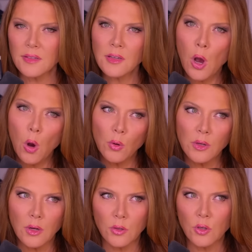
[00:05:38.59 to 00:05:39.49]
So,
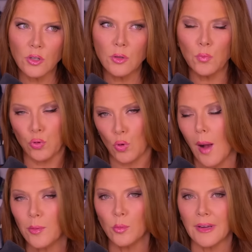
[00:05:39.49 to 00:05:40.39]
you know, you could
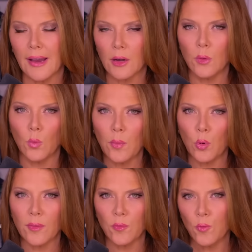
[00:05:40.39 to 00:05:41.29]
probably count on
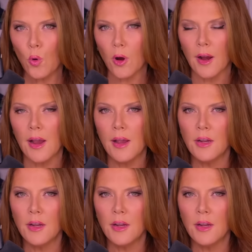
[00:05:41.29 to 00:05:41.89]
1.4